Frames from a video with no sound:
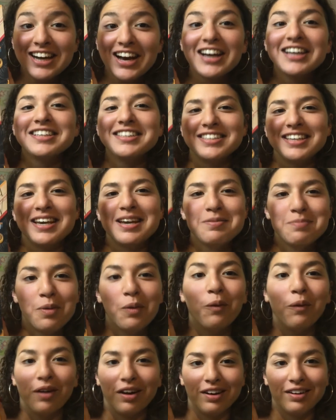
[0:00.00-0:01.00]
I say
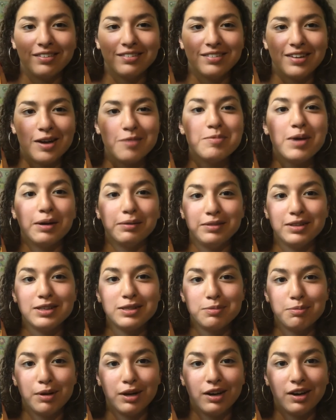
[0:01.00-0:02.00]
more about this
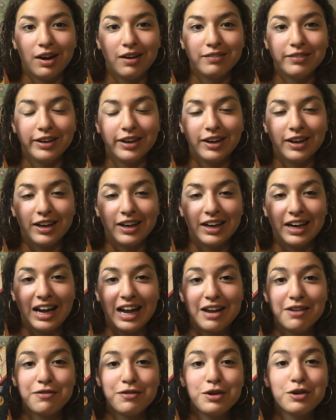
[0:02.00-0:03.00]
book cover?
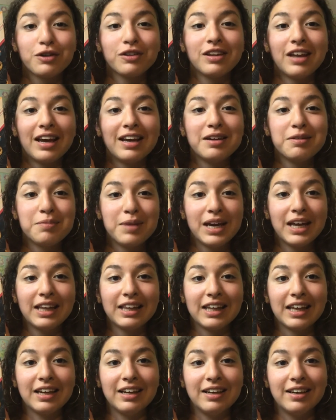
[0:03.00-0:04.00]
If you're like me,
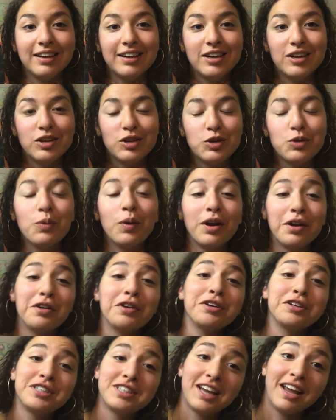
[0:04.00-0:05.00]
then you
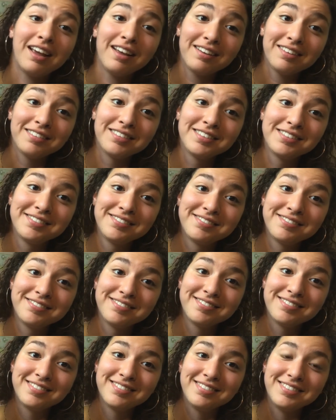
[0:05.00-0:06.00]
understand.
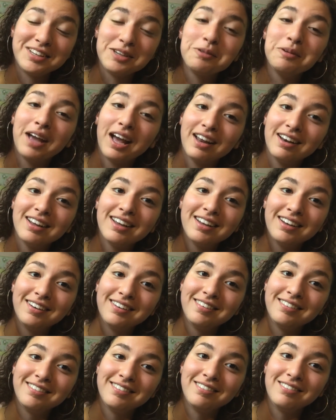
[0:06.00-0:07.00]
You get it.
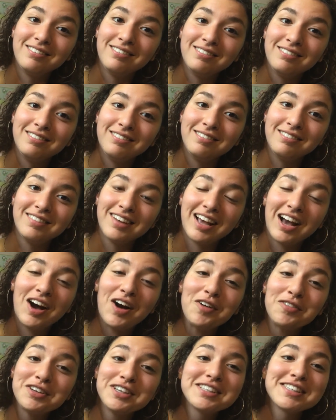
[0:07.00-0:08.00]

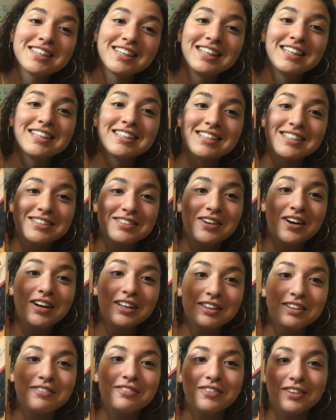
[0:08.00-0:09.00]
Obviously, this is
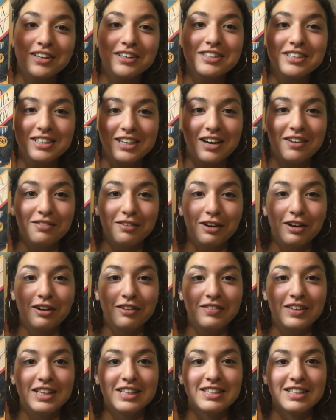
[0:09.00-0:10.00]
not the first cover
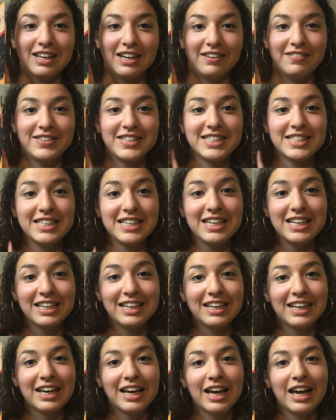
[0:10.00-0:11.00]
of this that I've
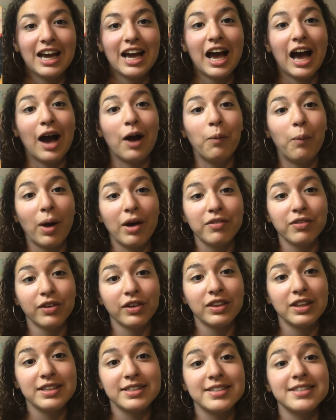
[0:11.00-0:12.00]
seen. However,
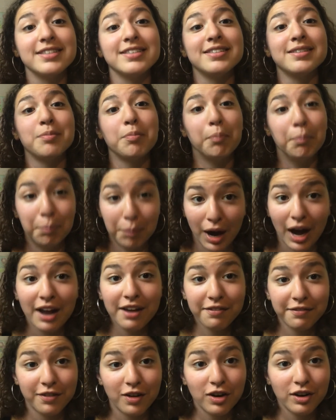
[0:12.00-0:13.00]
this is by
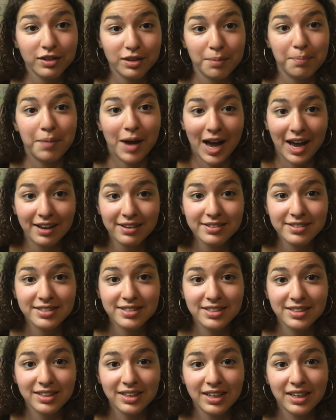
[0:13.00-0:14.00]
far the
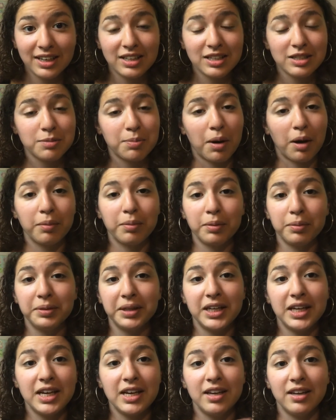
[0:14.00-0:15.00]
best.
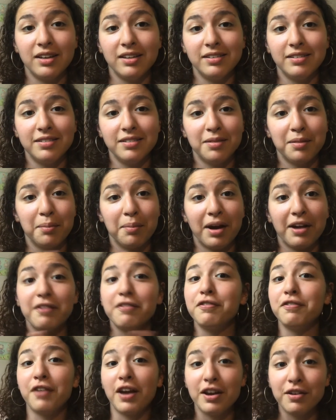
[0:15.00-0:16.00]
Probably my
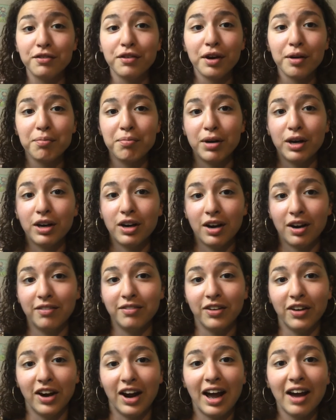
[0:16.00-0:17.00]
favorite book
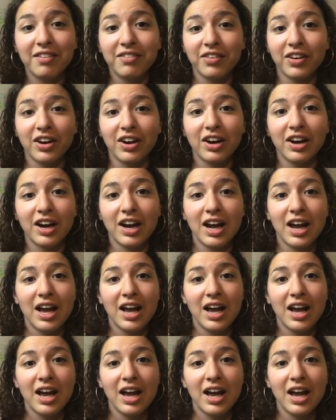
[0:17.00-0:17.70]
cover ever.